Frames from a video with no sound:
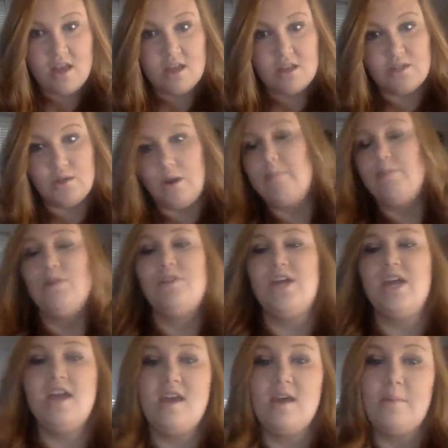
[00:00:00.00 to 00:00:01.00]
So I'm
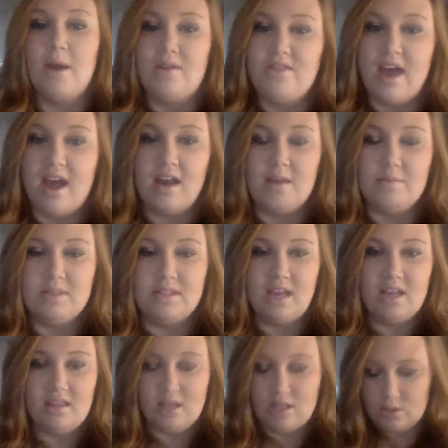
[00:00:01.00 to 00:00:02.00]
thinking about that, and I'm
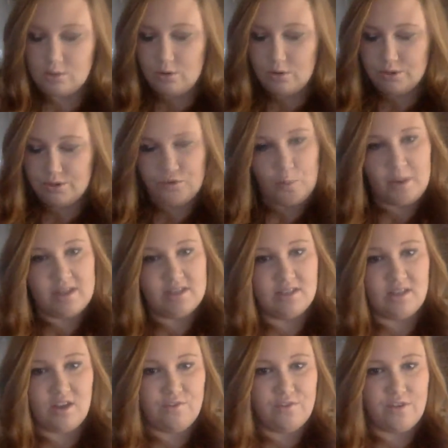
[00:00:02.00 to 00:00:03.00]
setting these goals for
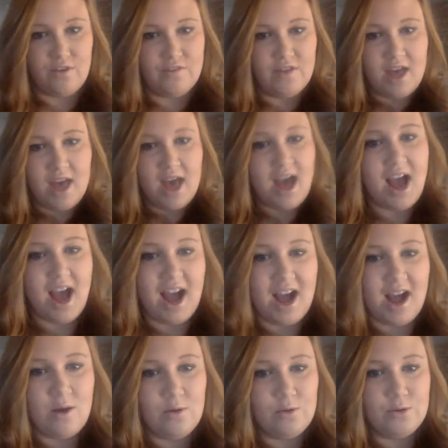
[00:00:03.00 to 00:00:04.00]
myself of
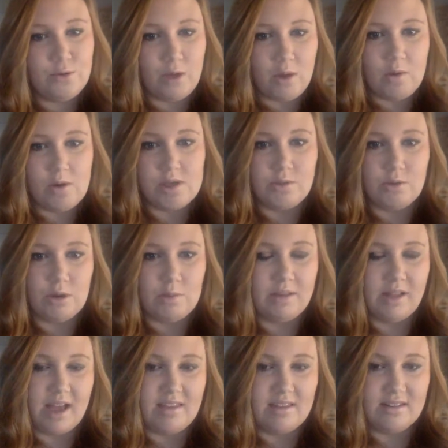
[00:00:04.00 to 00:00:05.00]
how do I want to
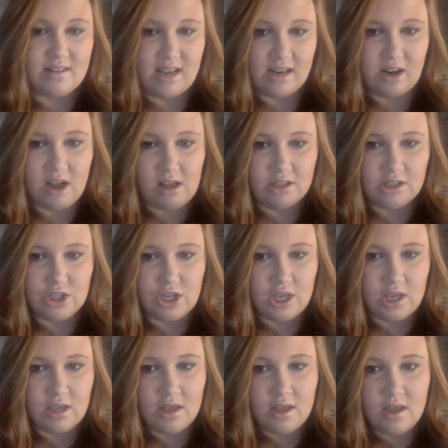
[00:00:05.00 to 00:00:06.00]
apply this
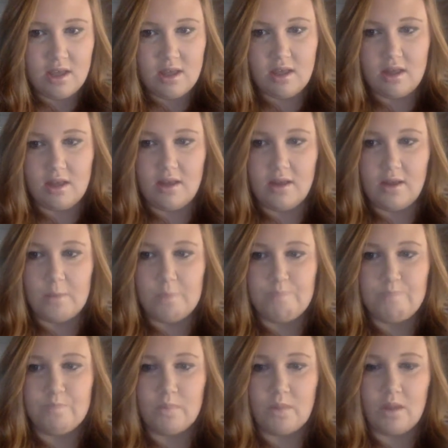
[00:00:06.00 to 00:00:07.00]
technology.
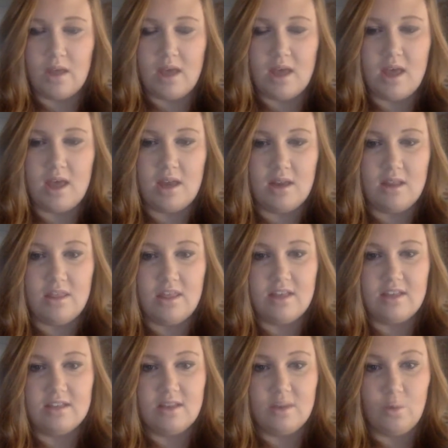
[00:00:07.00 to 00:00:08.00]
And
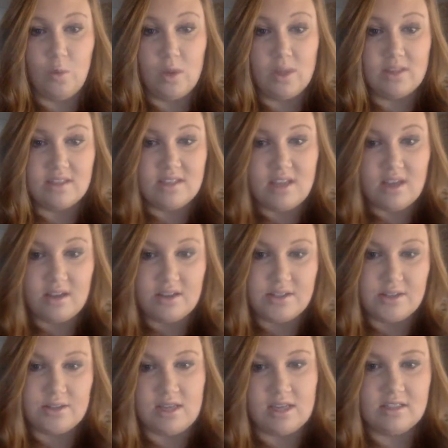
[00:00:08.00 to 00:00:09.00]
the 1C
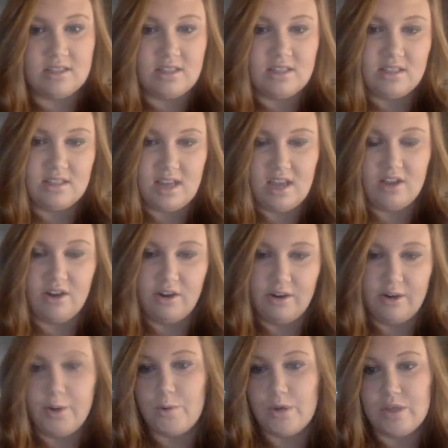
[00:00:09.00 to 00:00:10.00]
also says to stay
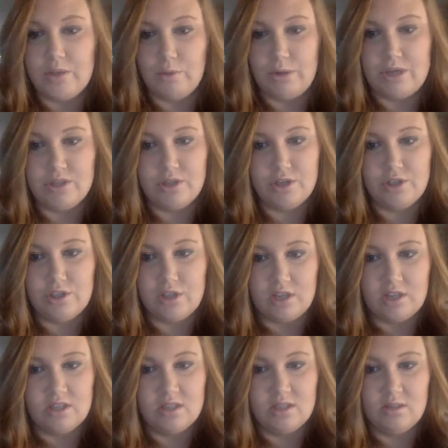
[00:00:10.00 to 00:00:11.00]
current with research
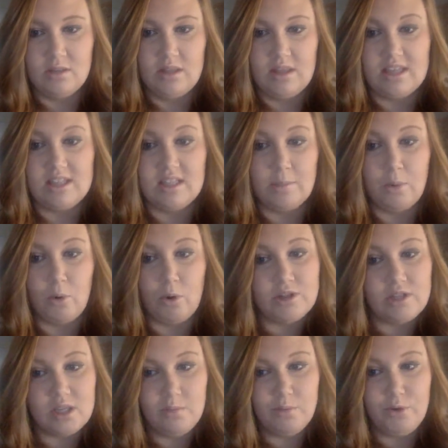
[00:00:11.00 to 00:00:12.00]
that
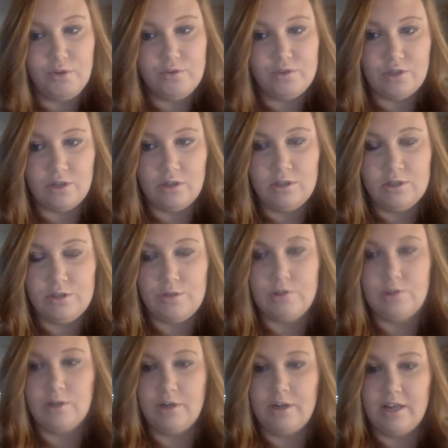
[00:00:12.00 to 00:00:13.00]
supports improved
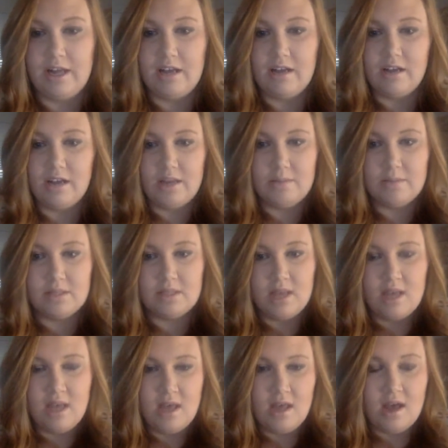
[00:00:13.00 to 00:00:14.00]
student learning outcomes,
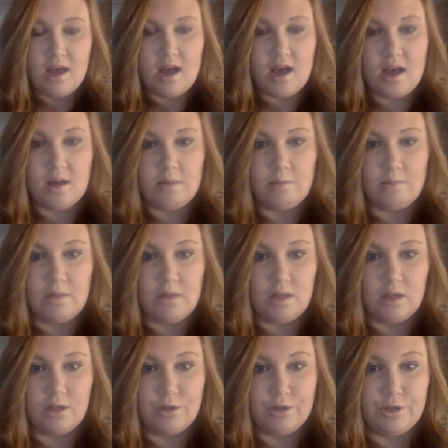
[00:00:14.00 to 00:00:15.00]

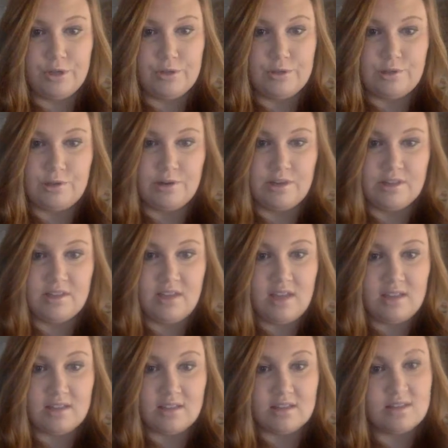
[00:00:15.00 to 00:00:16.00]
including those learning
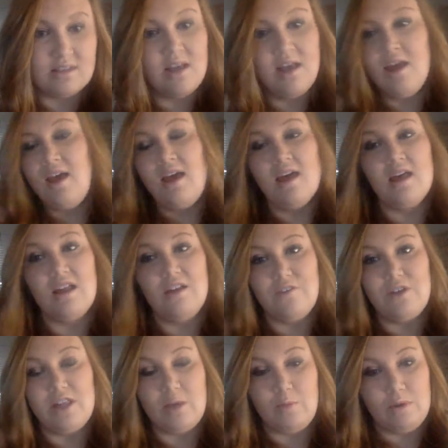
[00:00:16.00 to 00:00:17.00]
sciences. And I
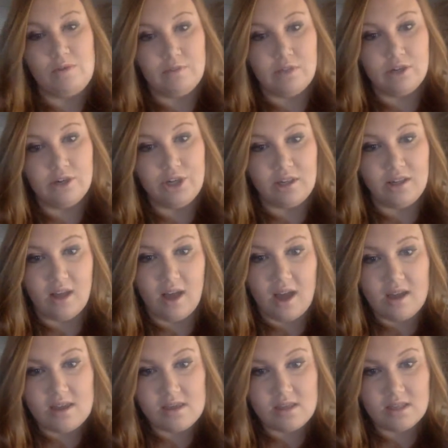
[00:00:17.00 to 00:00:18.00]
feel like we've learned a
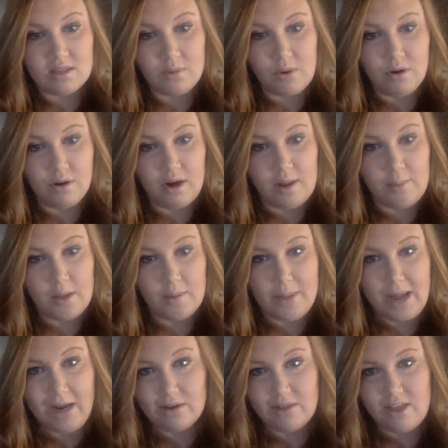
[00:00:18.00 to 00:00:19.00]
lot in this program
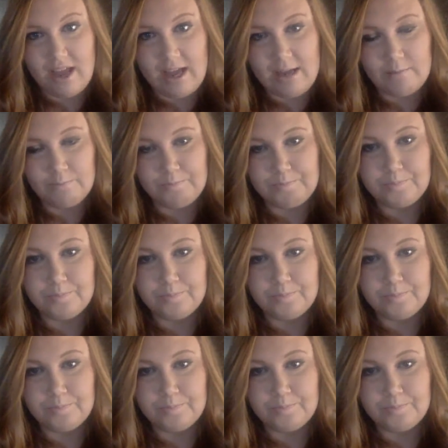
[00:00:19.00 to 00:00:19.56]
about that.